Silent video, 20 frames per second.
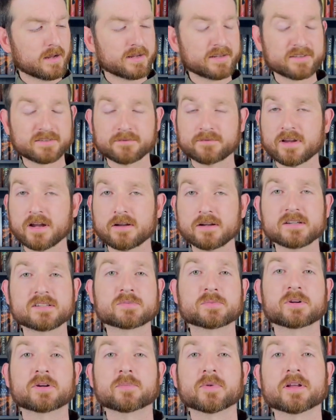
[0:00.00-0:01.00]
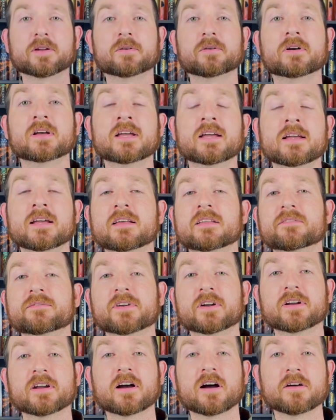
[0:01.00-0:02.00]
It's very experimental,
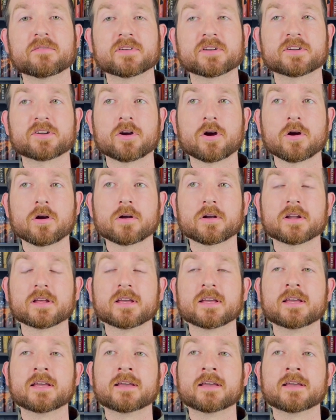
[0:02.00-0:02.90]
very avant-garde.